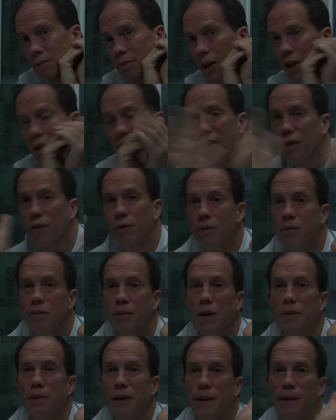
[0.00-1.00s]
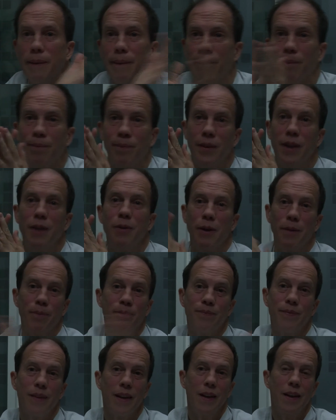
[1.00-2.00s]
I don't know, maybe. Anyway,
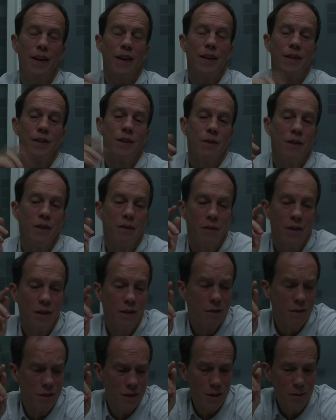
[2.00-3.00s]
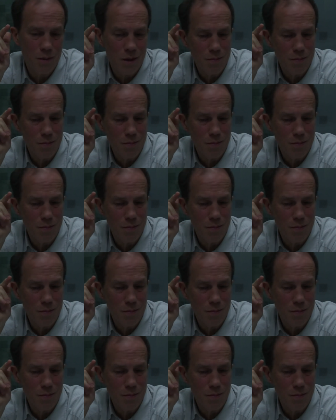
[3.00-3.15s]
so it, it,